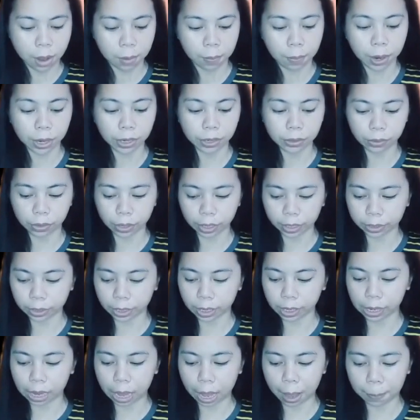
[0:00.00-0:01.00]
by
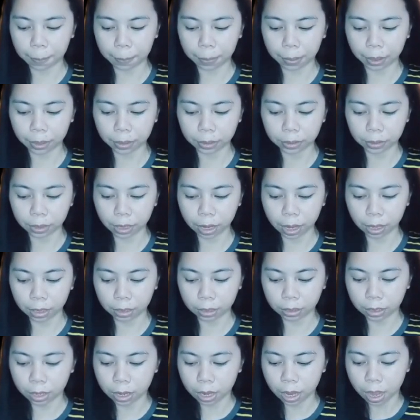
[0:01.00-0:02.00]
creating a
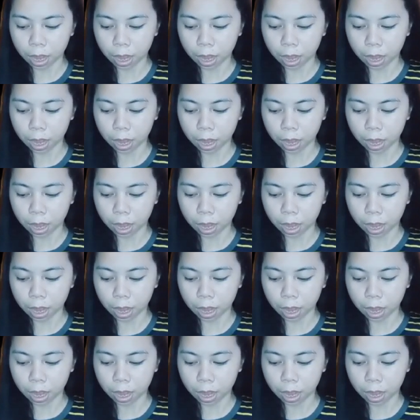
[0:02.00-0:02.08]
mental